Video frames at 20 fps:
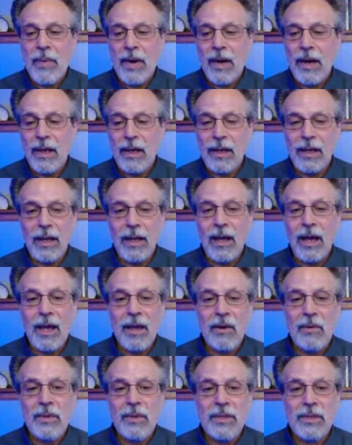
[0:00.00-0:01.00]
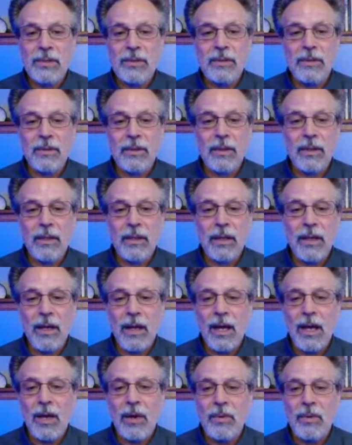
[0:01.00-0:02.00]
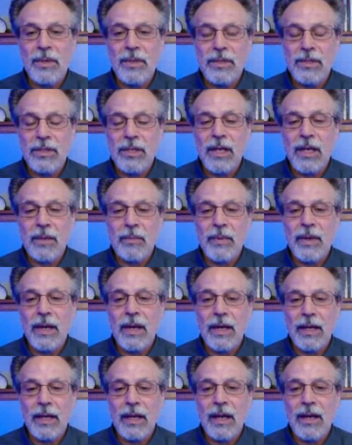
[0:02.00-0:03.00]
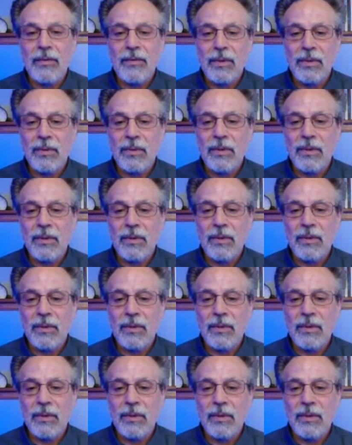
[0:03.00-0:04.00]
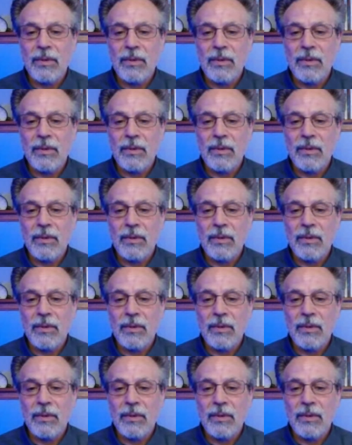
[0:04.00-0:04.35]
but I always check back afterwards, and